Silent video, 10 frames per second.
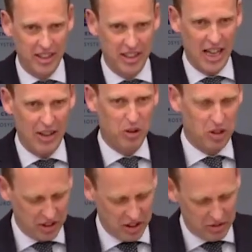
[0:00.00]
the network
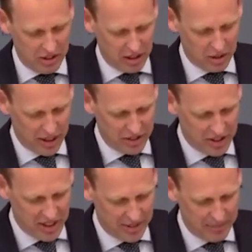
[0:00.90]
on the greening of financial
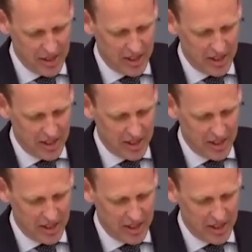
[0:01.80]
system,